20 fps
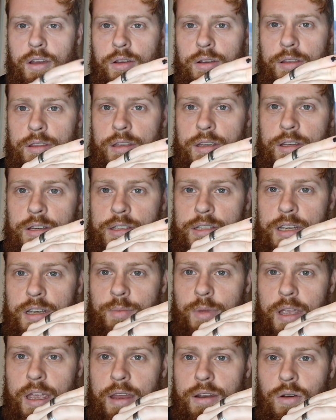You can see him
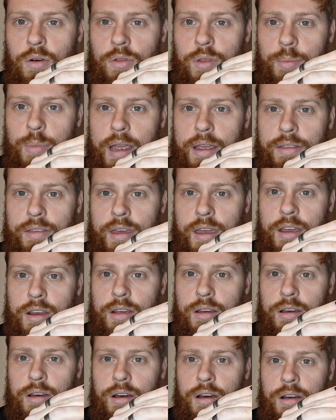again on the back there,
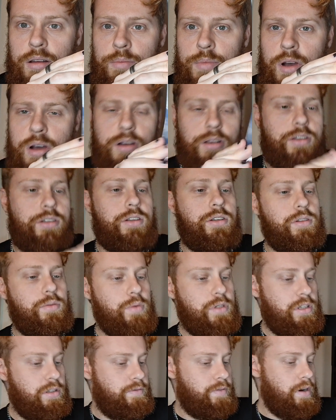unmasked,
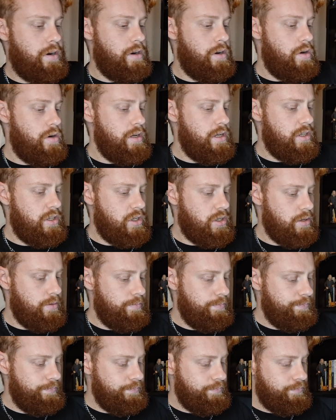which is very nice.
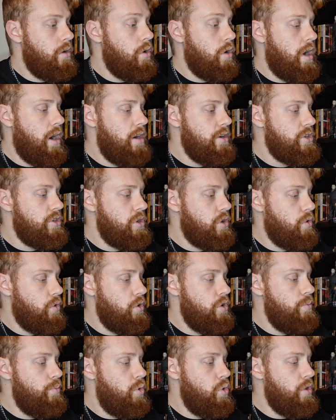Got cast and
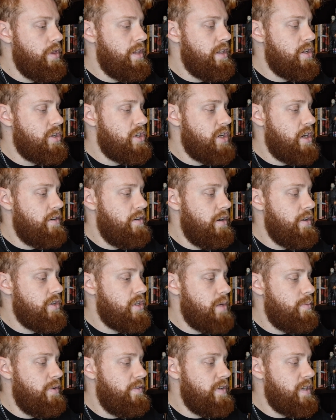crew, more than the
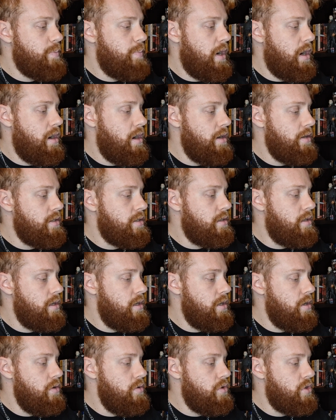sum of its parts, the
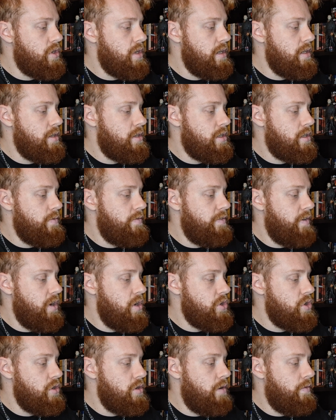use and
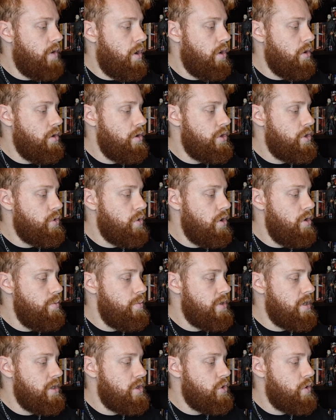subversion of horror
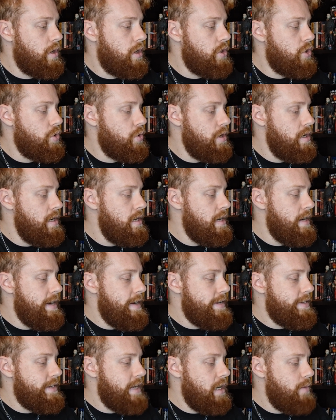tropes in Trick or Treat,
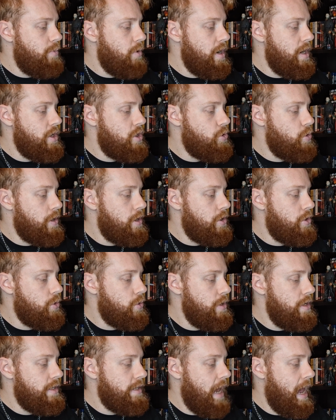celebrating Trick or
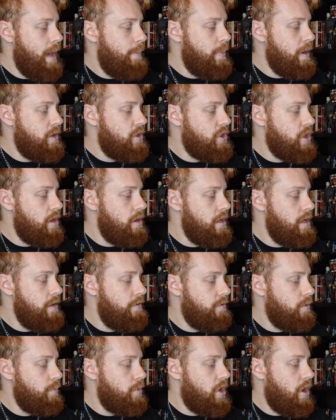Treat's epic journey
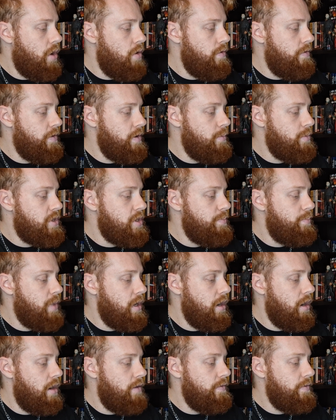from cult film to
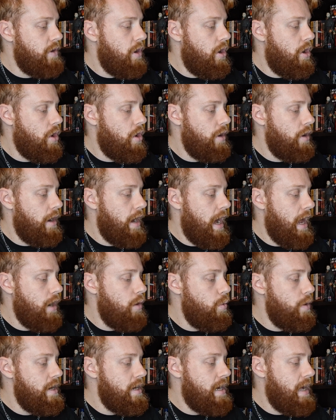beloved
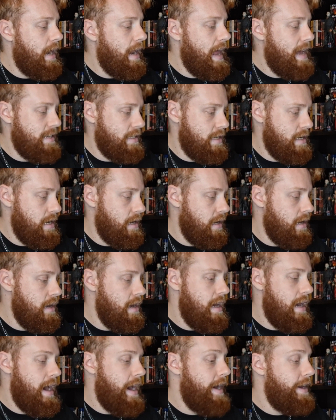Halloween classic,
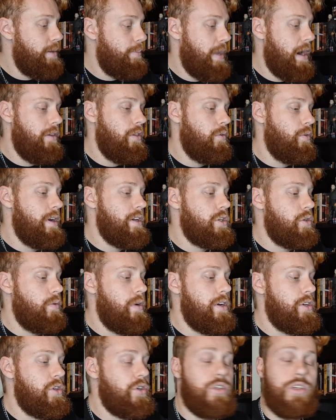and about the
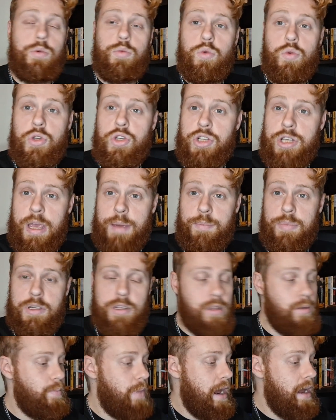restoration. So we'll skip
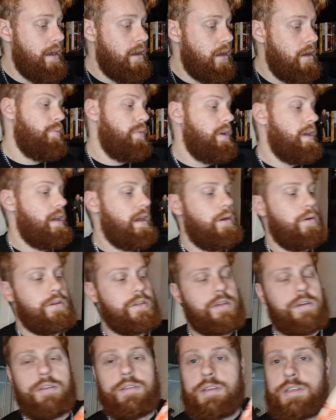to the back, but here
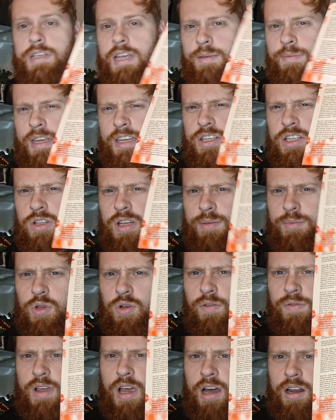is that same
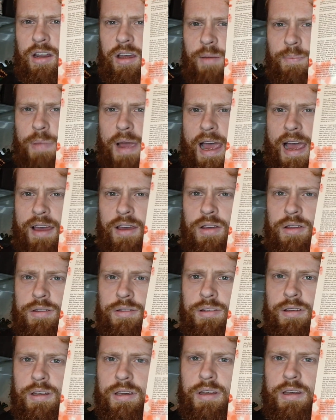sort of colour
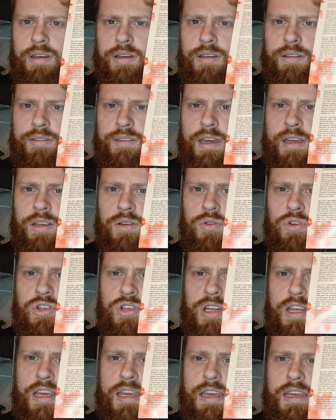pattern that you
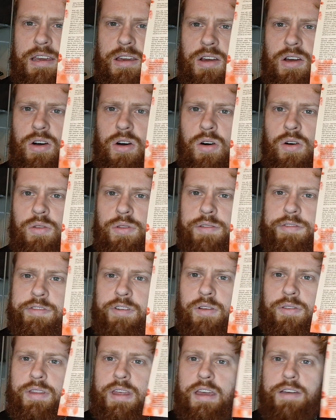see on the
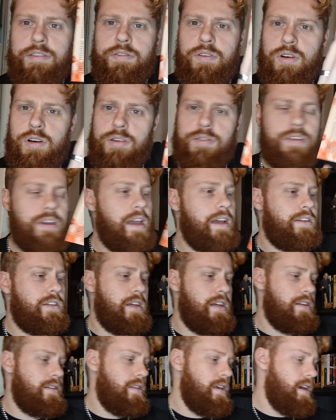front there for the
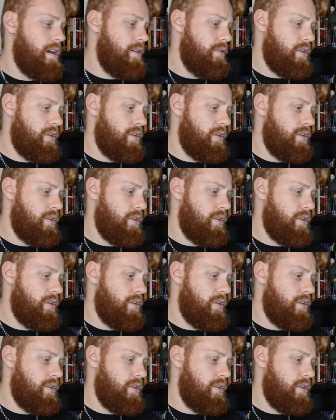essays there.